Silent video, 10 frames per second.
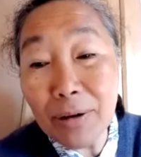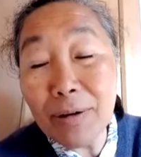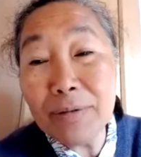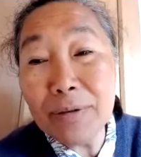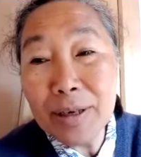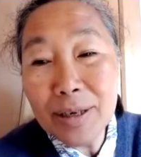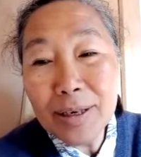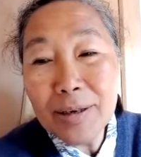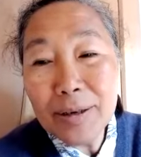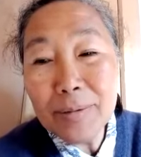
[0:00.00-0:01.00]
of
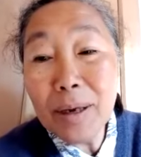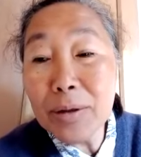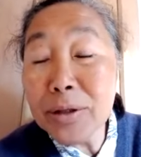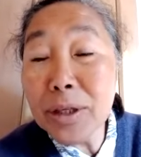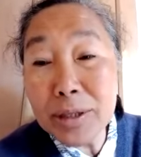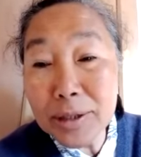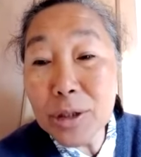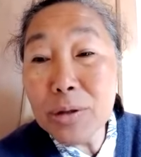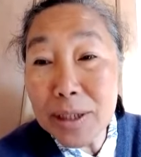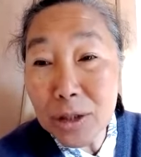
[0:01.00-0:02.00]
the
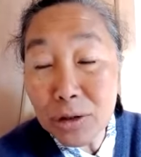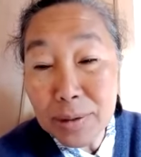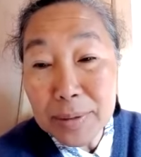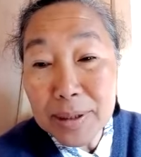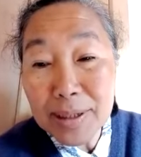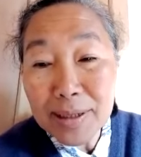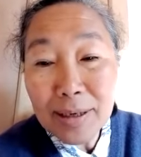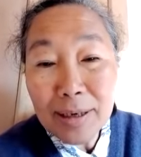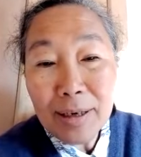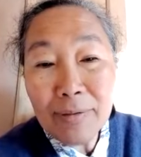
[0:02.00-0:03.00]
two extremes.
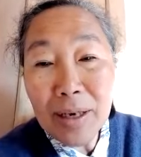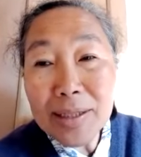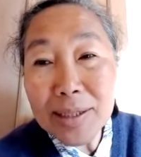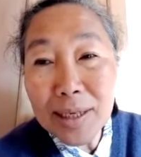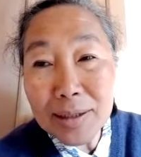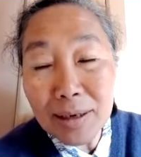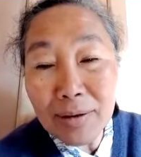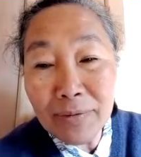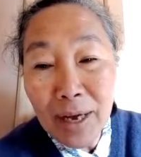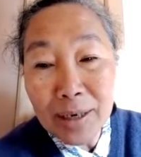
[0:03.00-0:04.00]
If I set
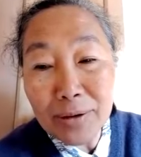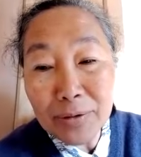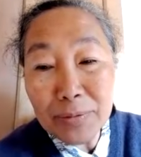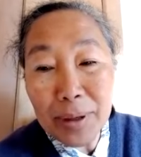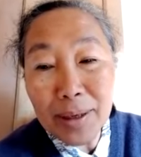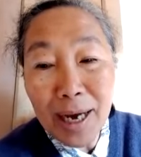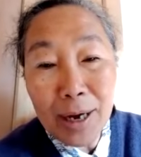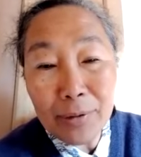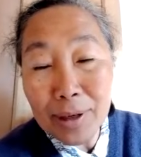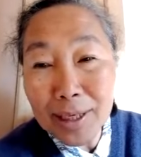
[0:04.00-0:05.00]
a value per
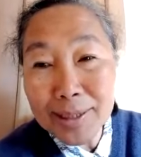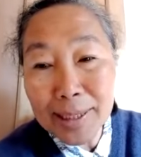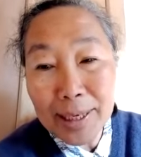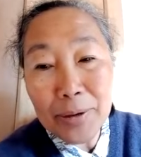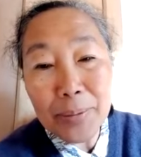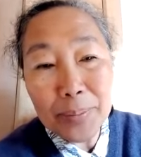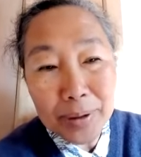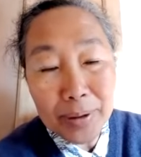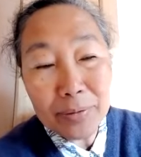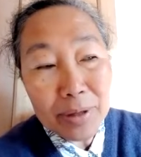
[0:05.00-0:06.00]
hour, let's say, or
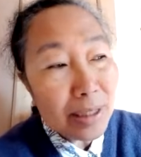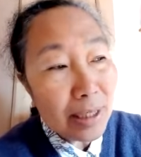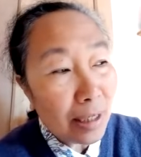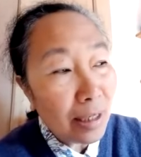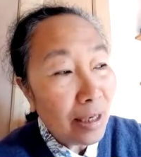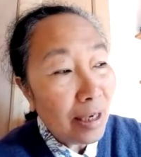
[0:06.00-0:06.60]
per reading,